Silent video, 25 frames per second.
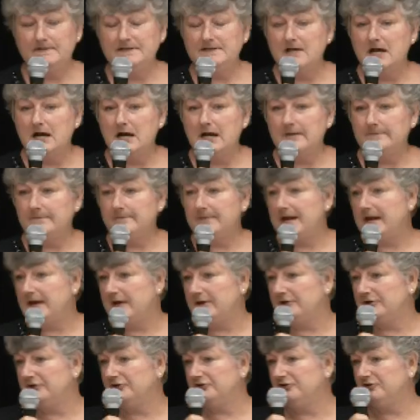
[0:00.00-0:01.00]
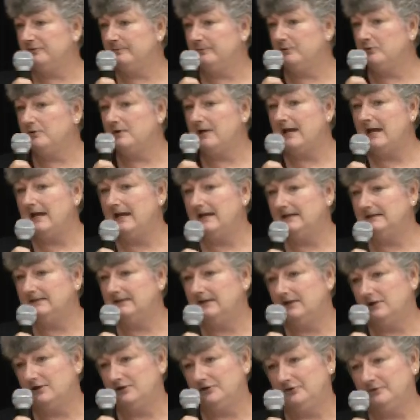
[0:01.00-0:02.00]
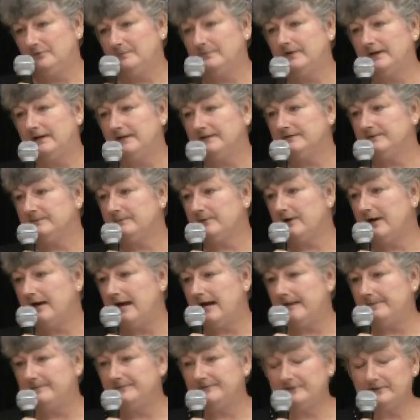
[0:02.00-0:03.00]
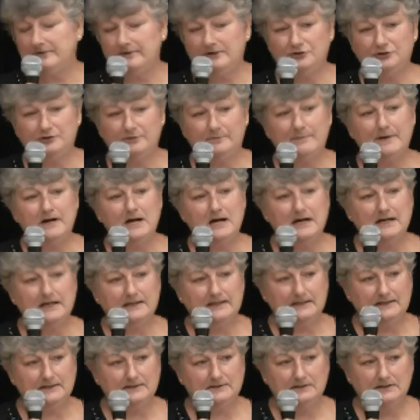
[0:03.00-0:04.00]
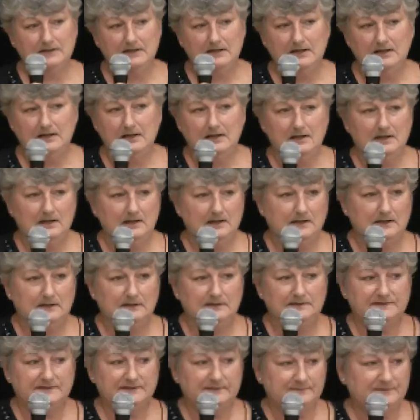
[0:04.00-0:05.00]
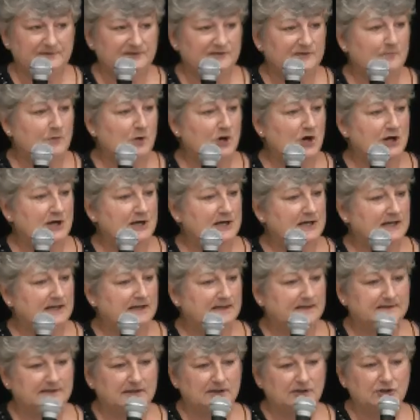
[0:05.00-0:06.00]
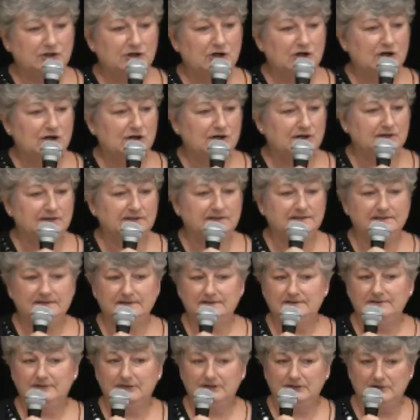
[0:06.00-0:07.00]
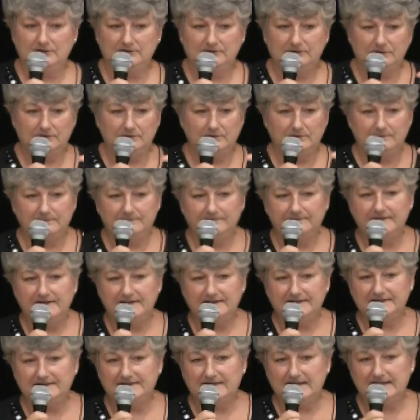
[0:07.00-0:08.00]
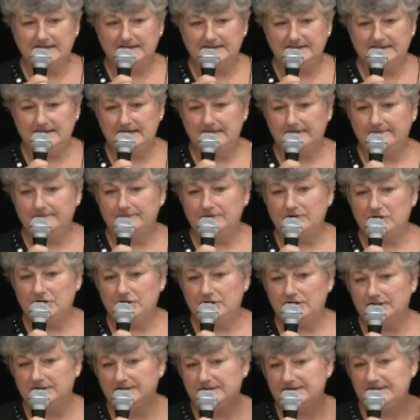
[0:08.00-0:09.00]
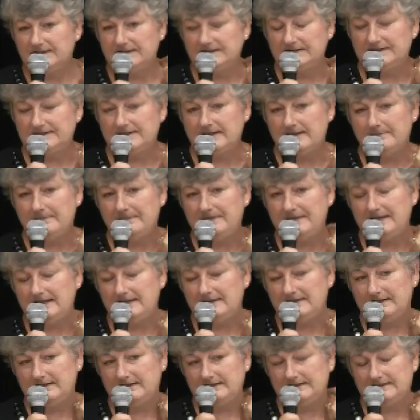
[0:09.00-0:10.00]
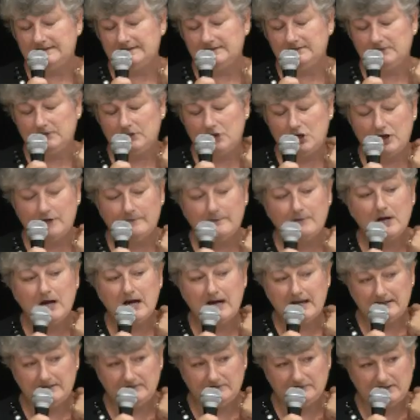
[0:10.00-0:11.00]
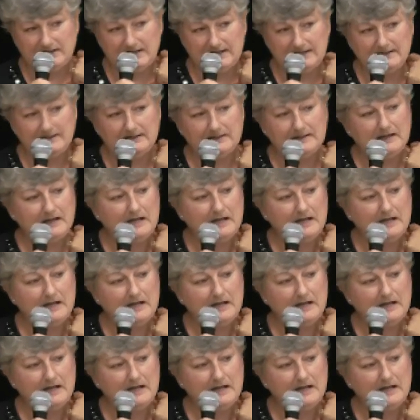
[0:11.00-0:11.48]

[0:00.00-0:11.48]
non-perishable candy on your bus, perhaps, or in your pocket. Some Smarties, a nerd, you know, little fun-sized thing of nerds. Something that's carbohydrate,